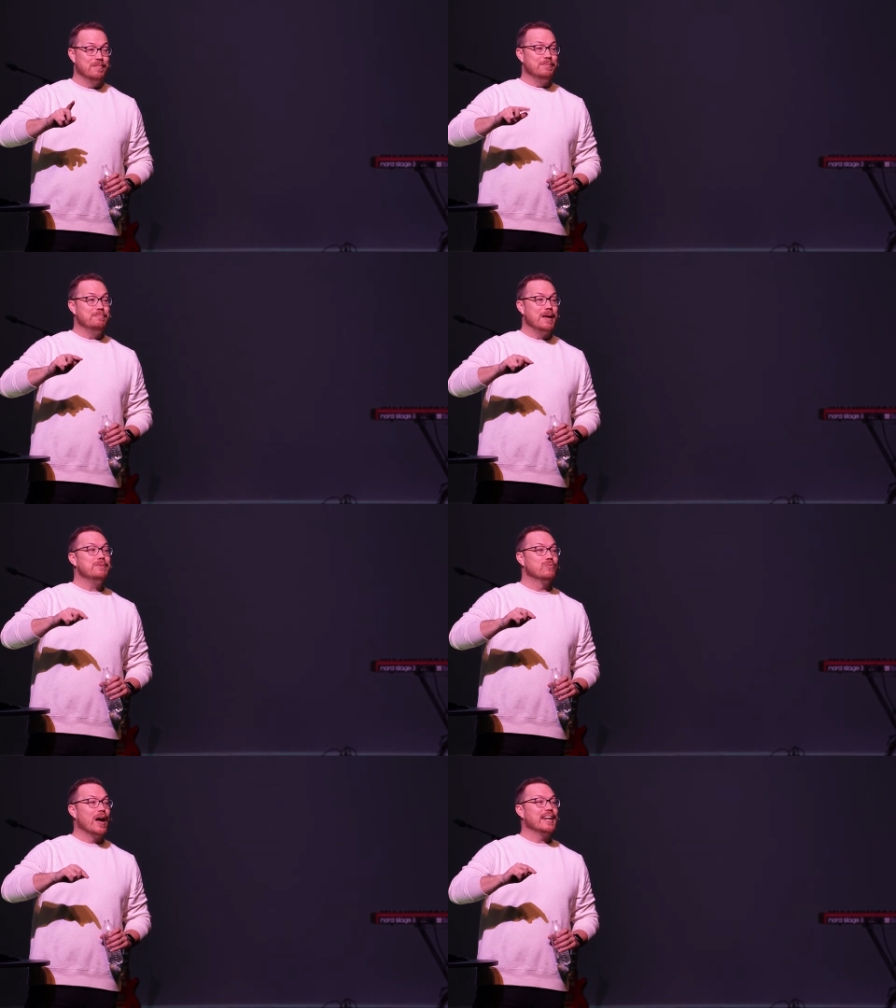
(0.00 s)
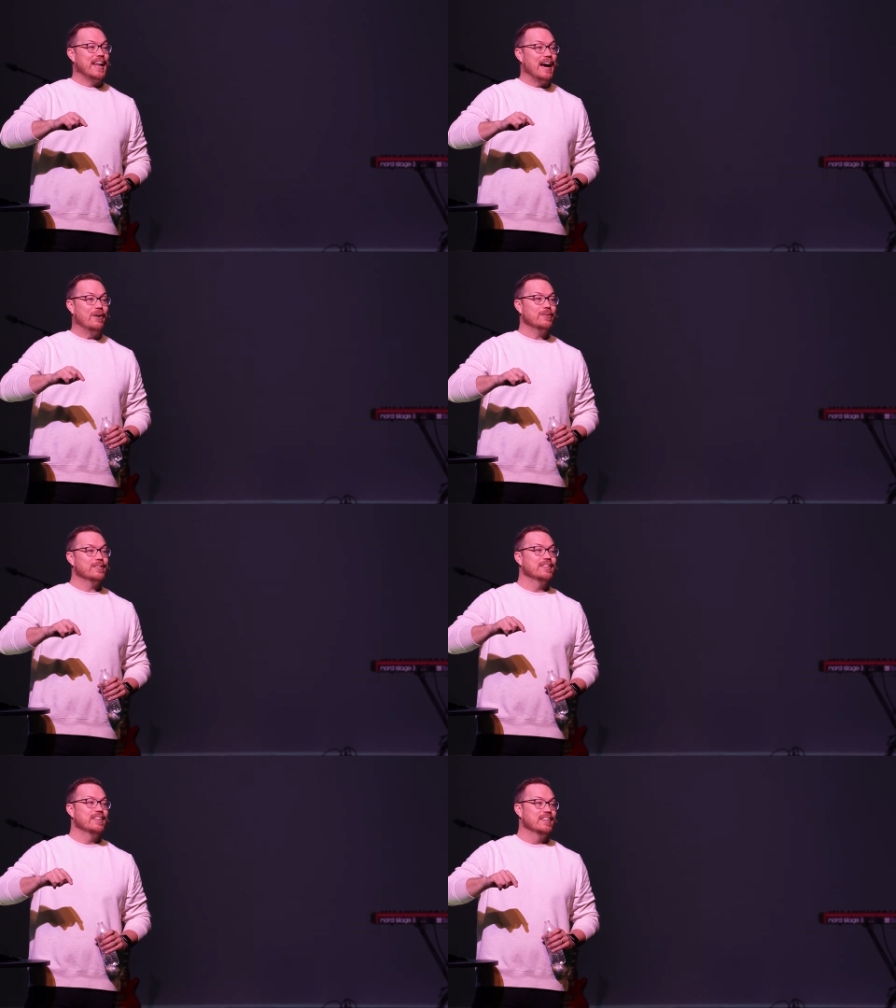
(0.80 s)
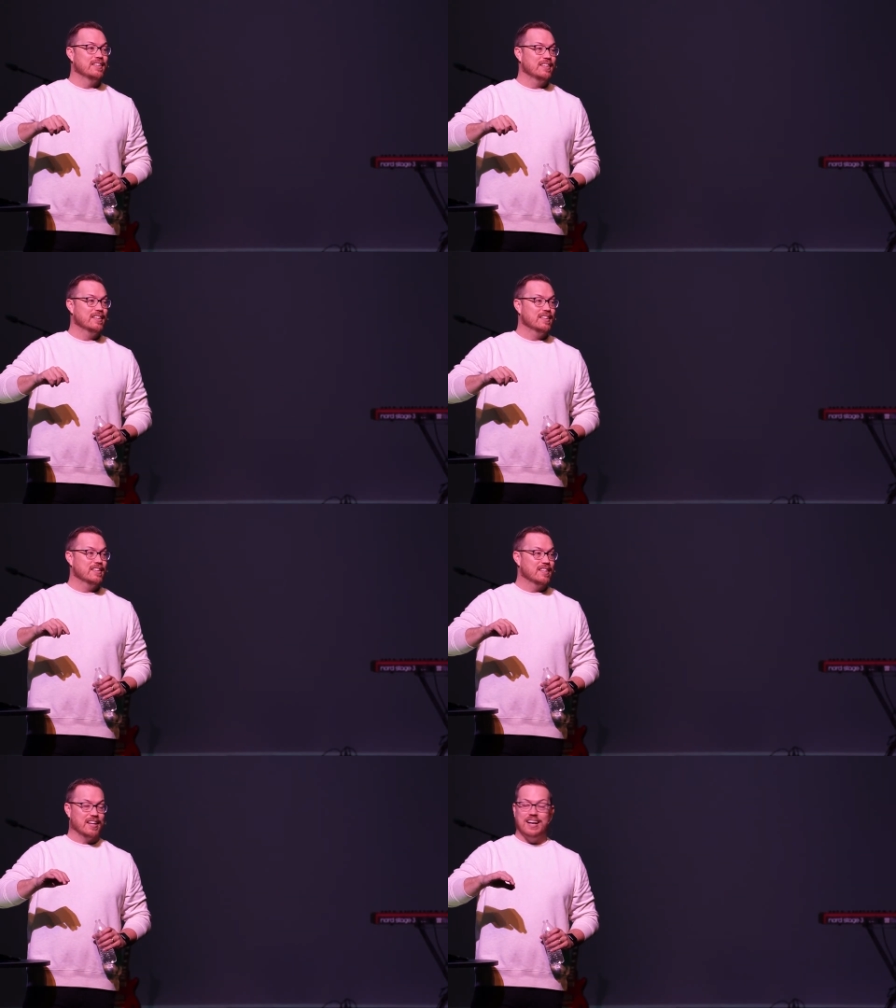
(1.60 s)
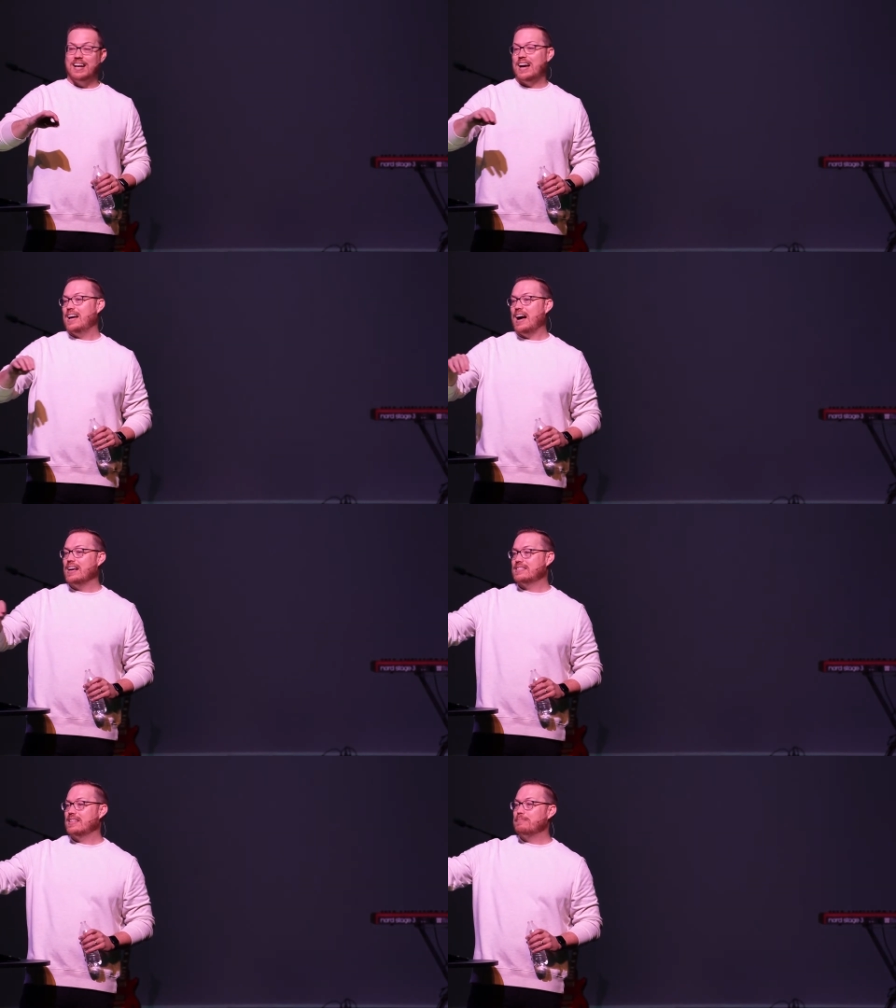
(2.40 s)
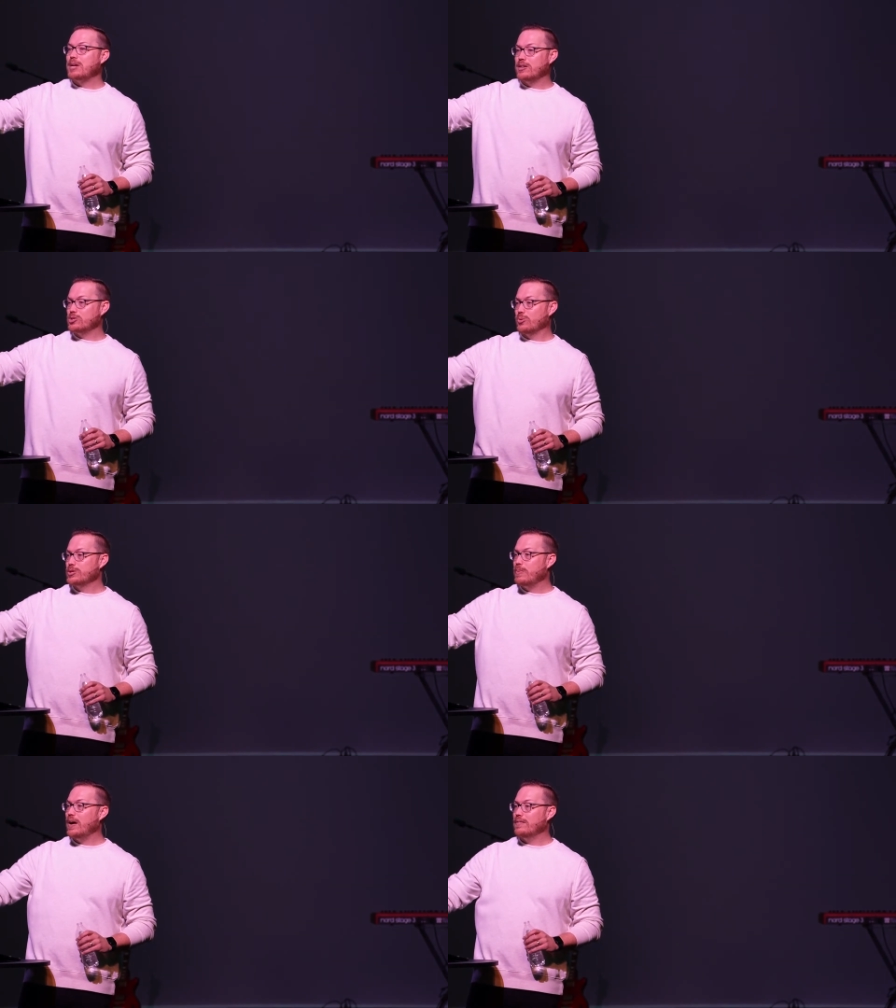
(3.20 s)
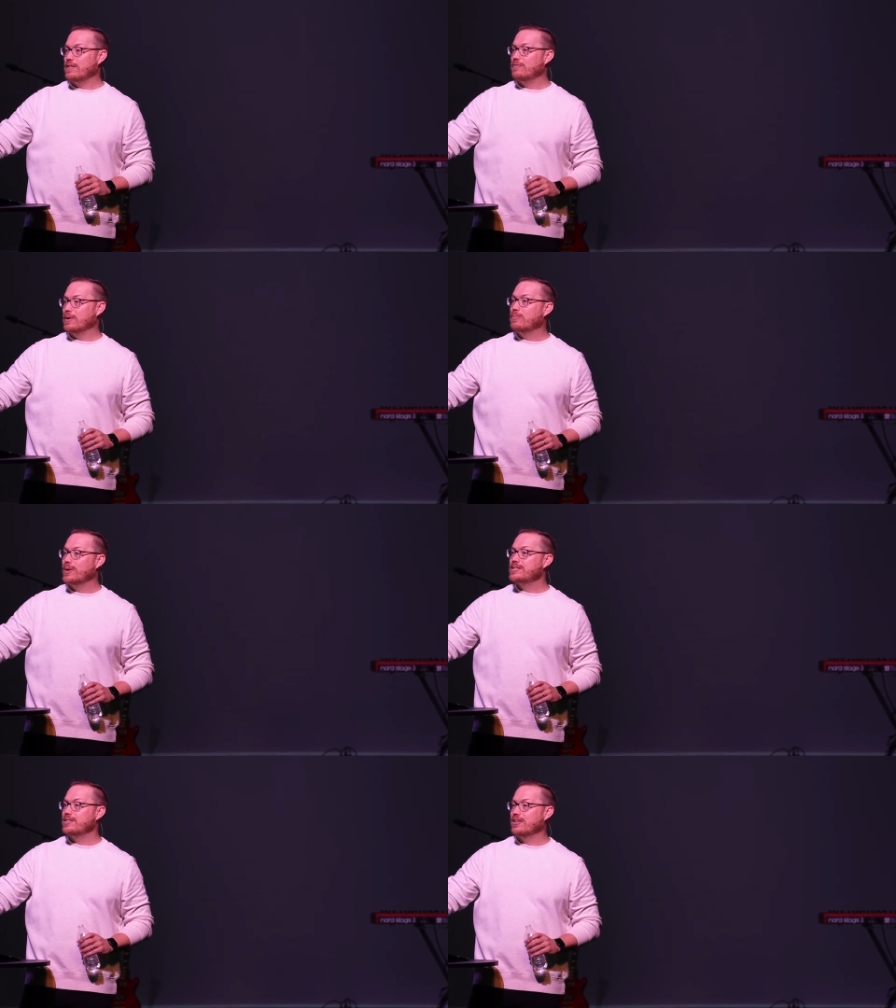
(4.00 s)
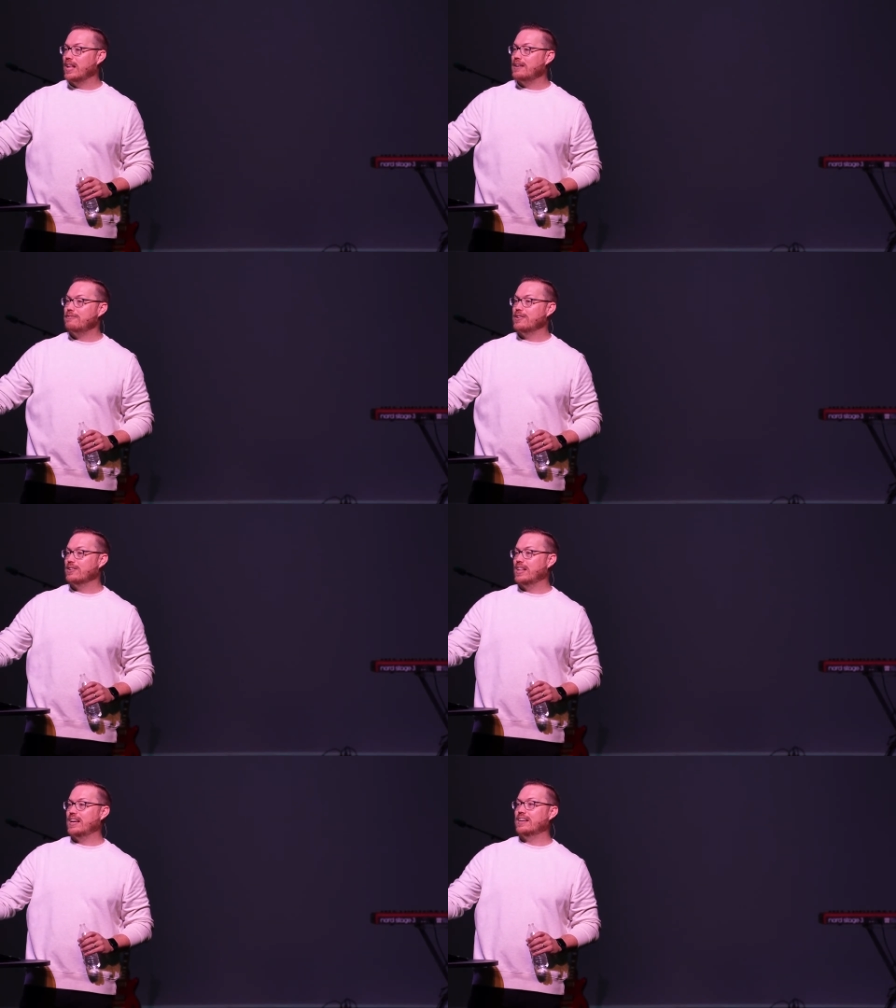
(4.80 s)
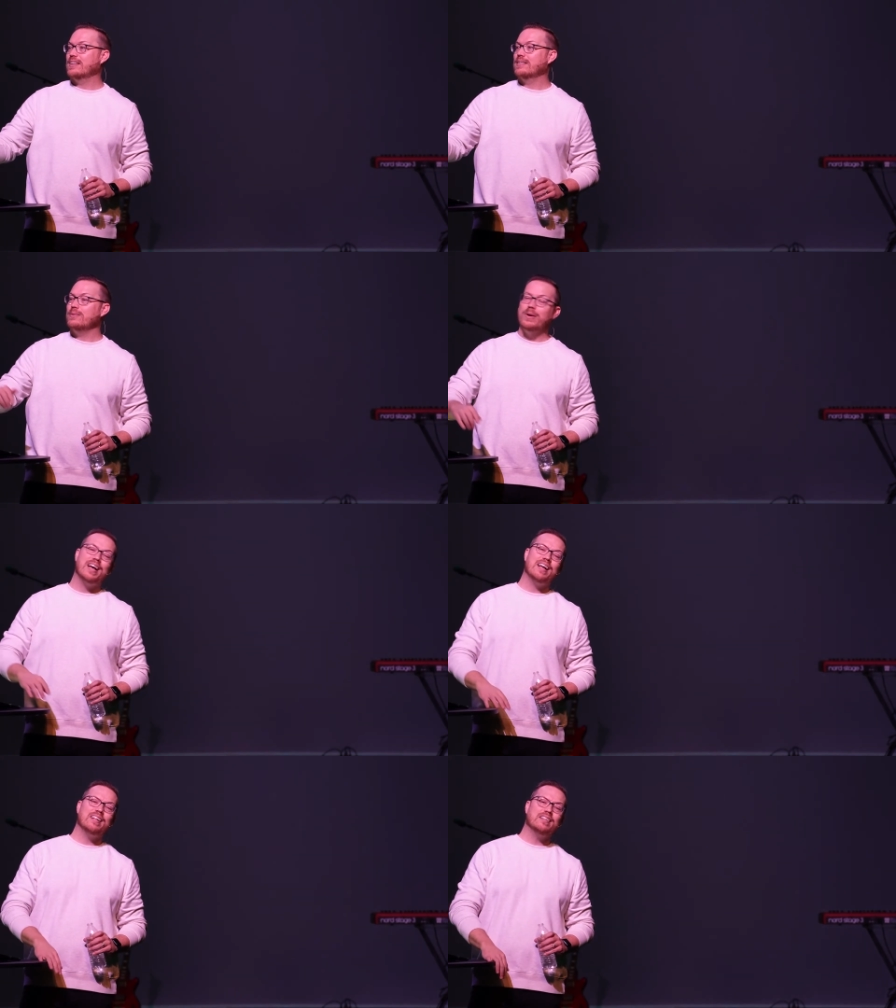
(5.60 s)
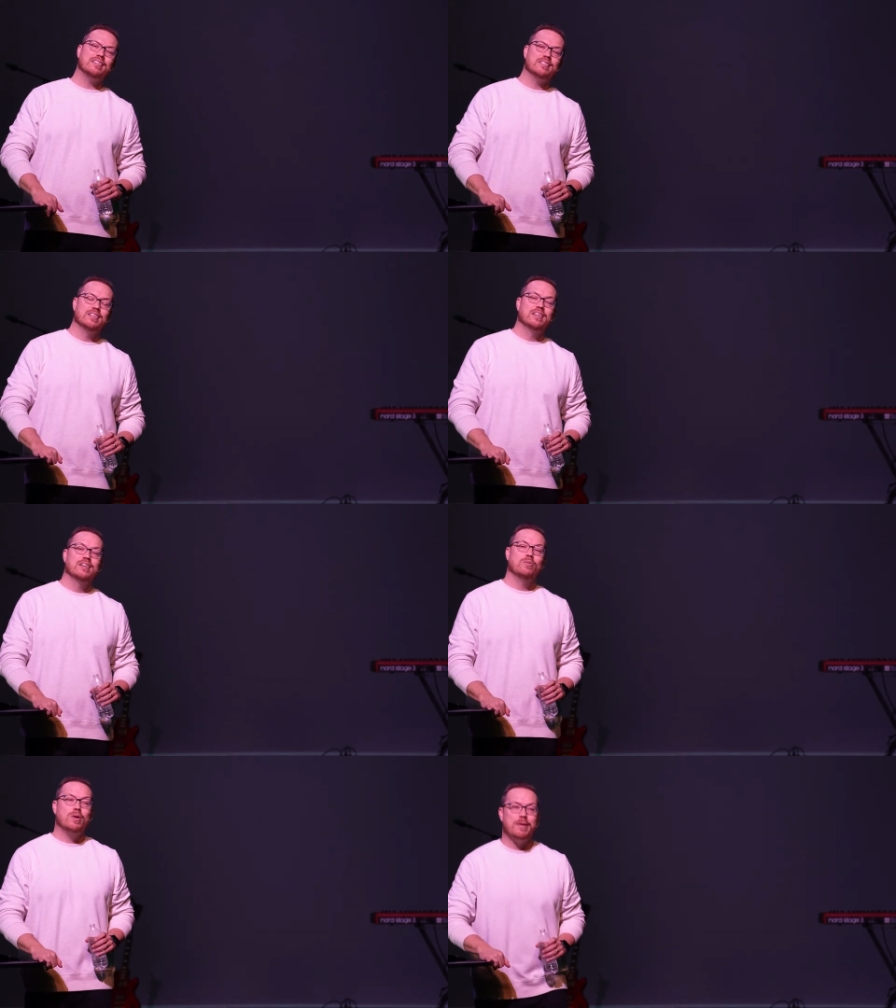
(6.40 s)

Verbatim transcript: Maybe, maybe right now, like, I, I, stepped on a sore spot of the fear points in your life, and you're like, well, what